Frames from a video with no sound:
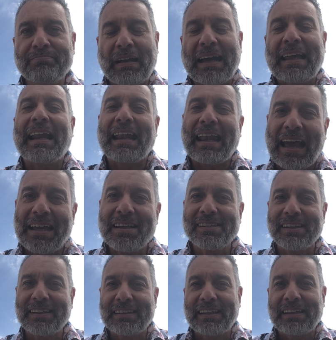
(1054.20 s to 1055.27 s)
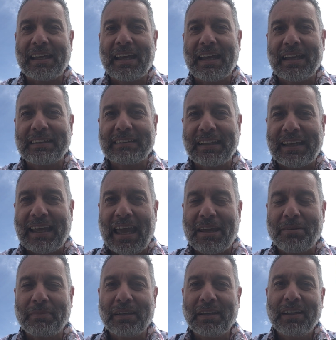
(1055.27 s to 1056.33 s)
analysing the
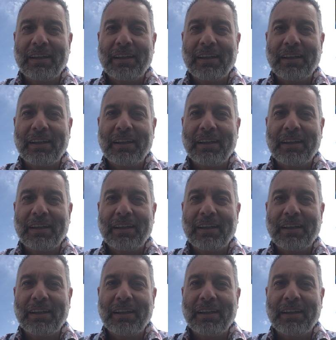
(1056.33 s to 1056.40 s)
game.